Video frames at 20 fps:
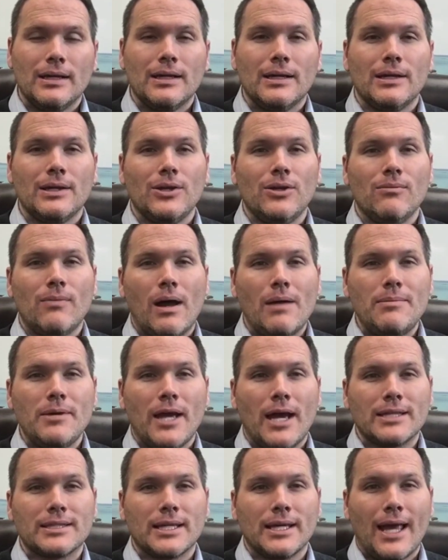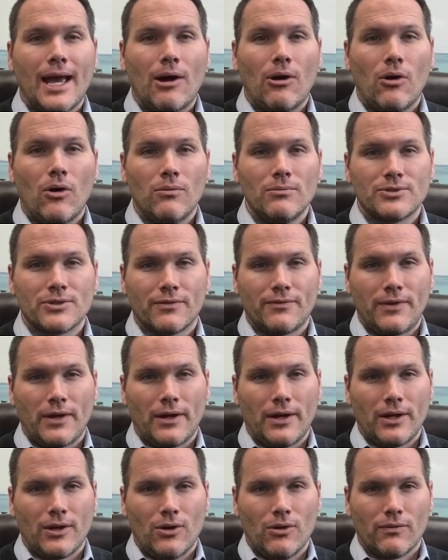You might be asking how homes are
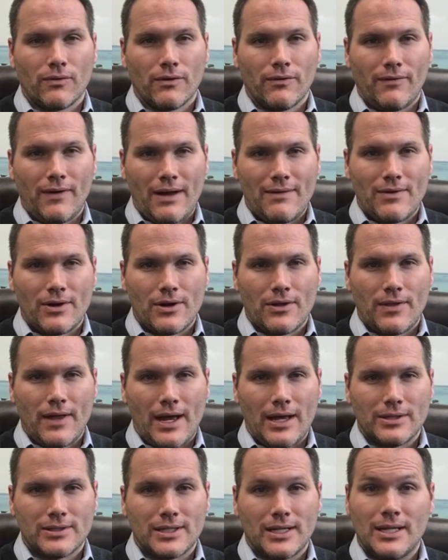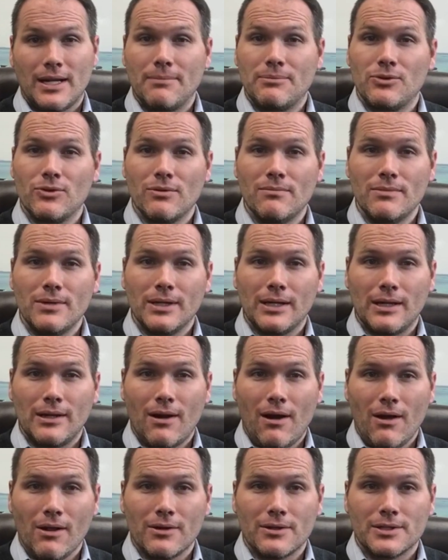faring over 500,000 and up to $1 million.
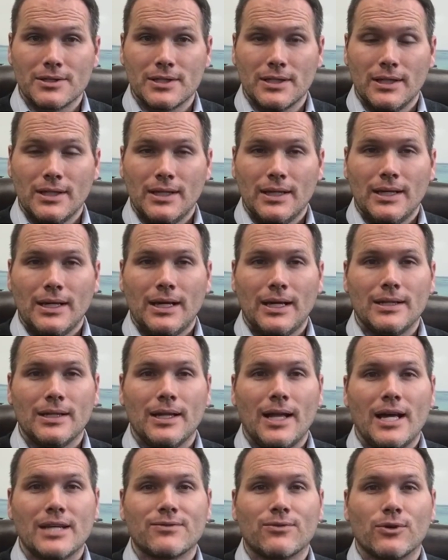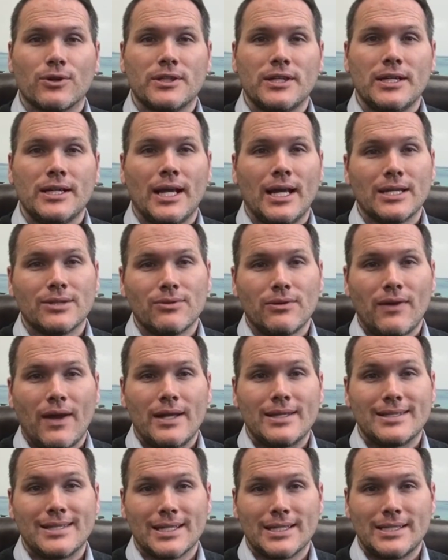In the last 14 days, we've
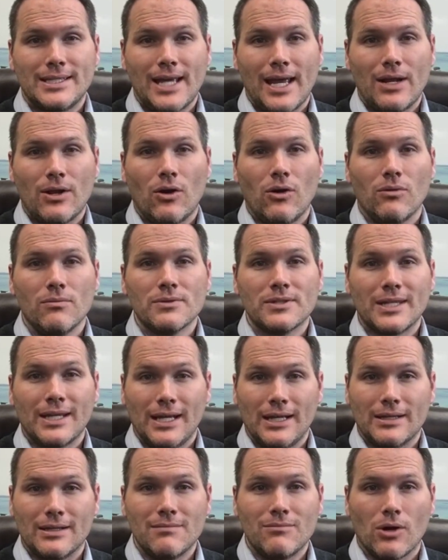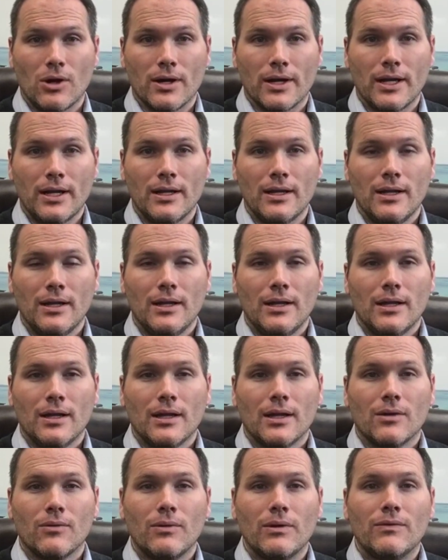had 68 homes hit the market.
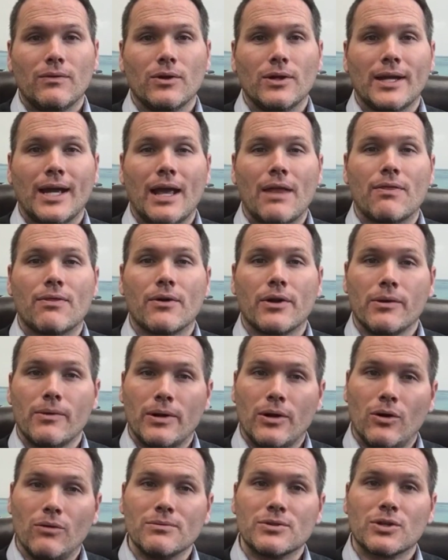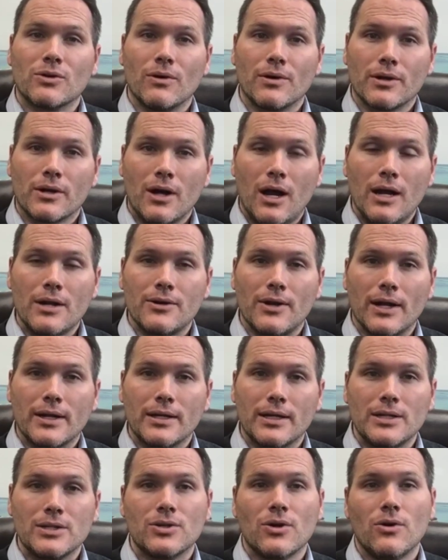We've only had 31 homes go under contract.
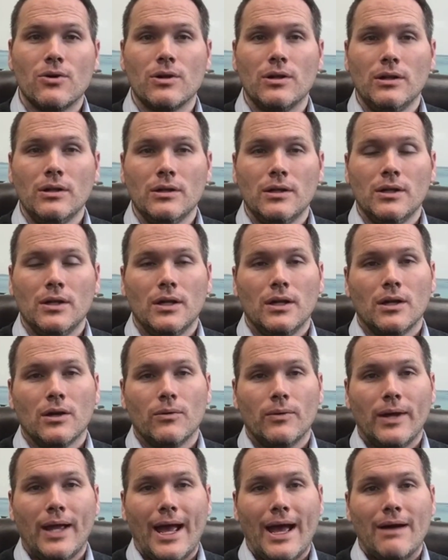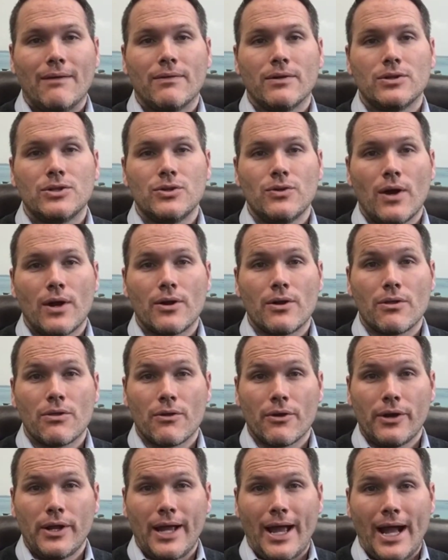In total, we have
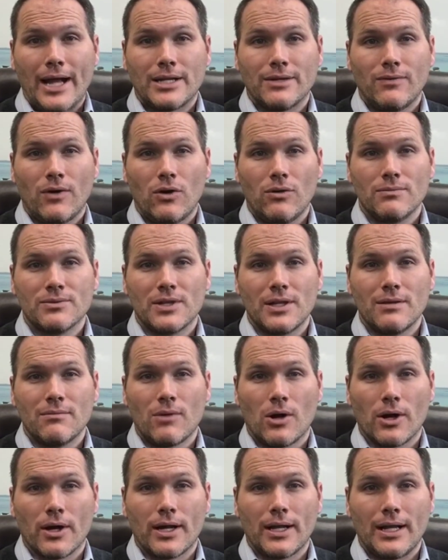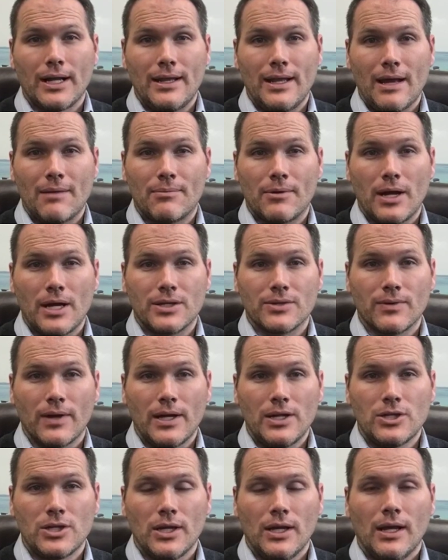230 active homes on the market in that price
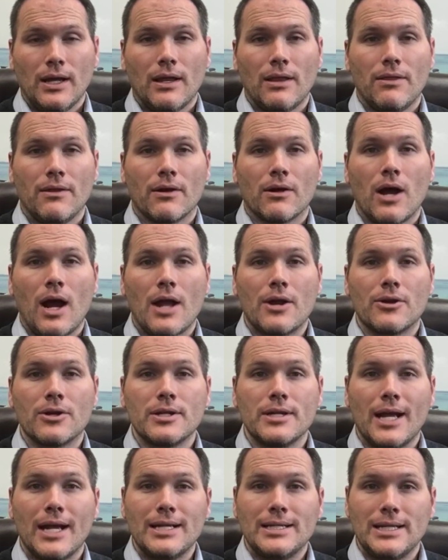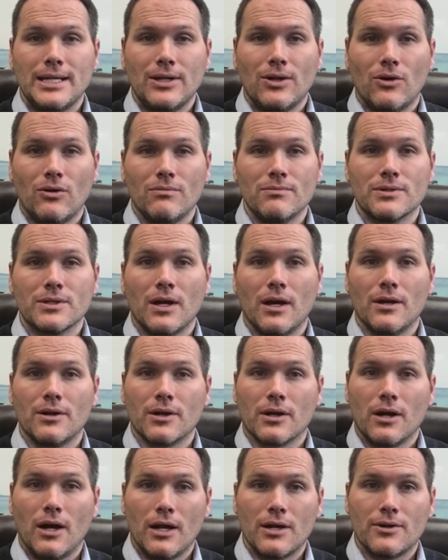range. There are 119 homes under
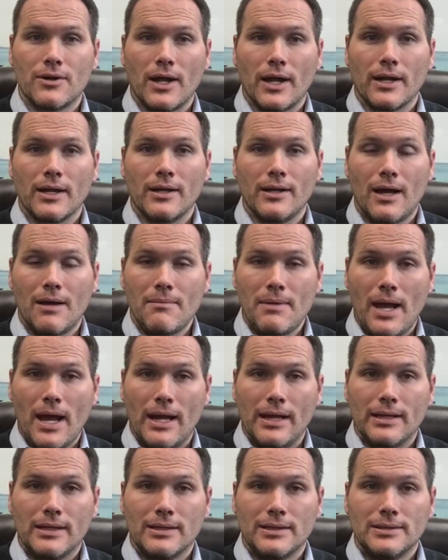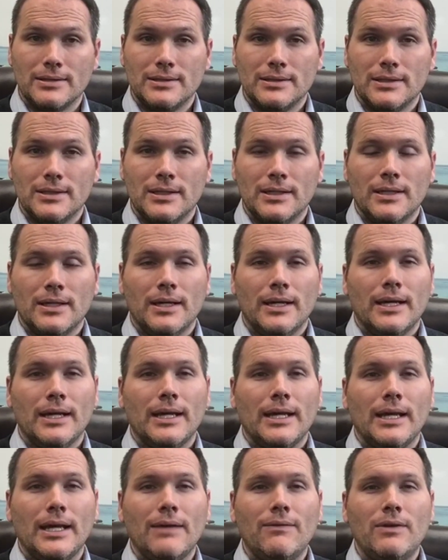contract. Not bad.
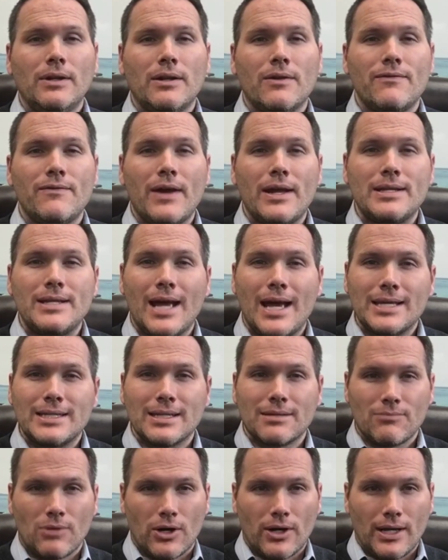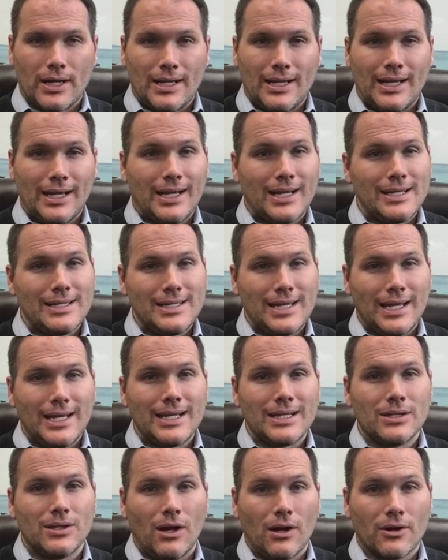Even in a fantastic market, it can take
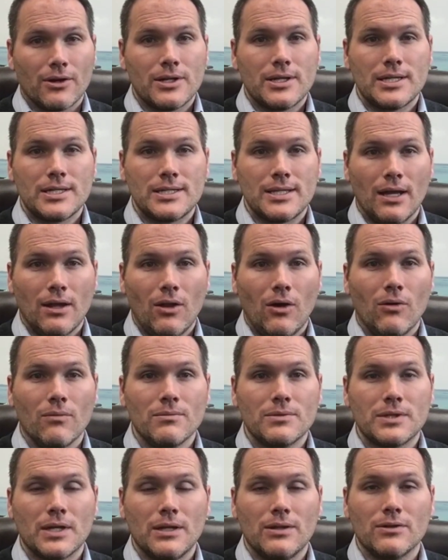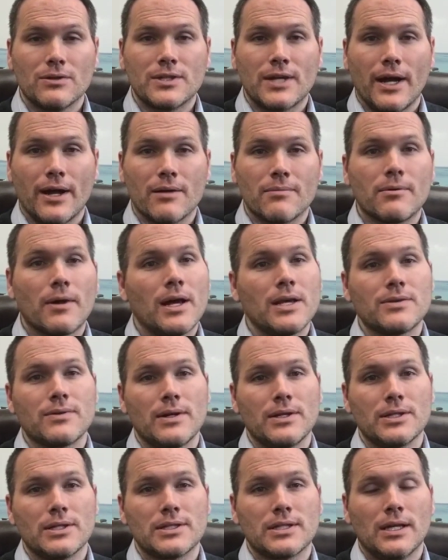longer to sell homes in those higher price
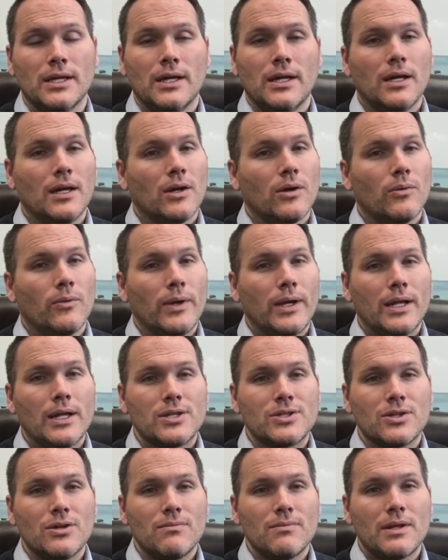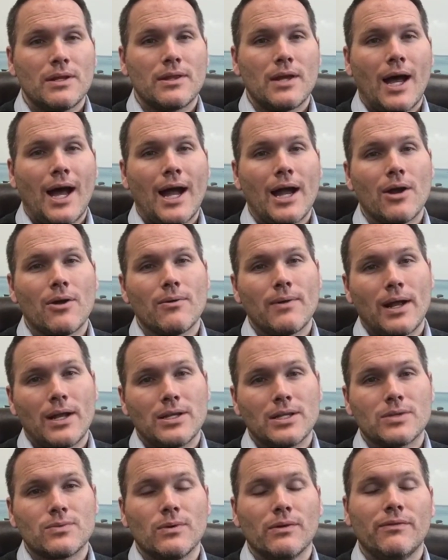ranges. We can assume that the higher
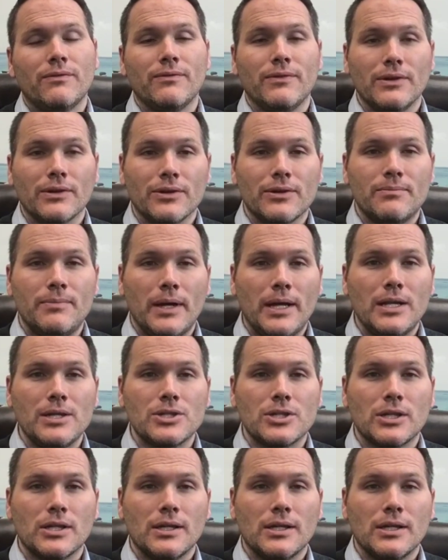ranges will feel the pinch.